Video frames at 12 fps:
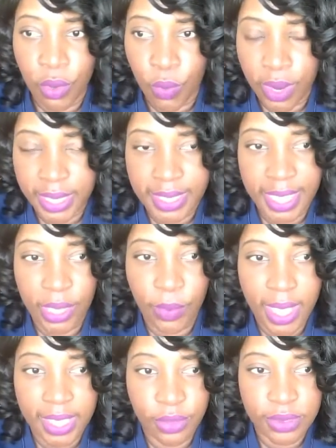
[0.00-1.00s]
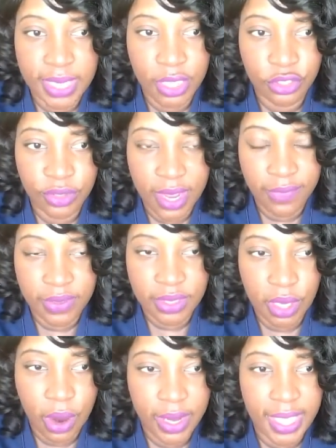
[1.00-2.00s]
One day while he was out driving his
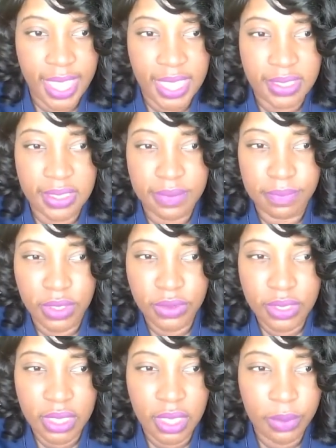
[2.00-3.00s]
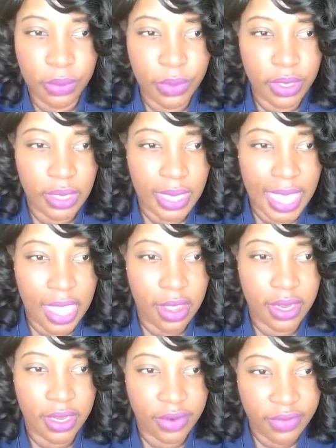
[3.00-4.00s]
car, he had his music up real
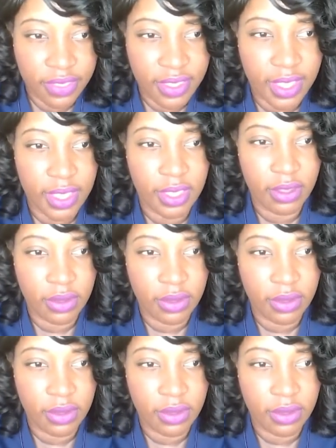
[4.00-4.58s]
loud and everything.